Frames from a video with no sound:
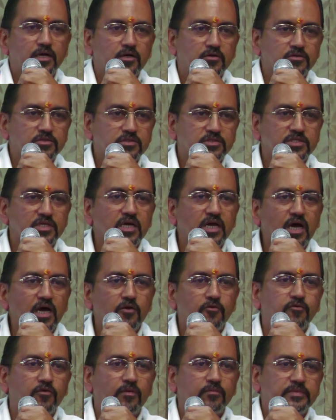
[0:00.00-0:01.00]

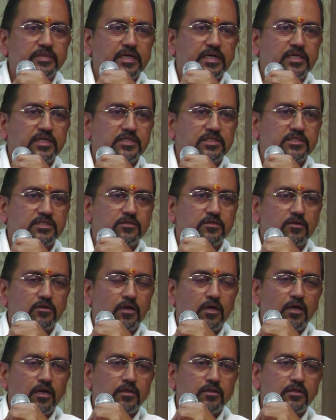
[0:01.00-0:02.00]
single form, that is
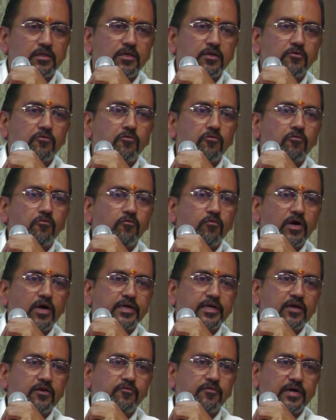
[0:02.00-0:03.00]
the
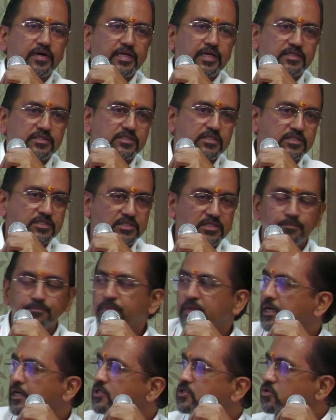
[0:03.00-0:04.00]
volatile fatty acids.
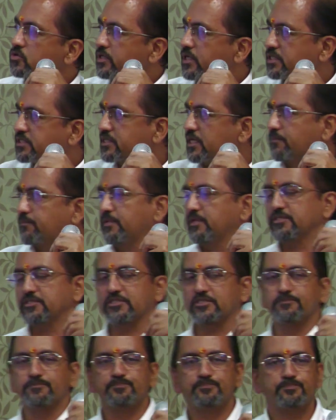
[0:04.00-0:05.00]
So next slide, please.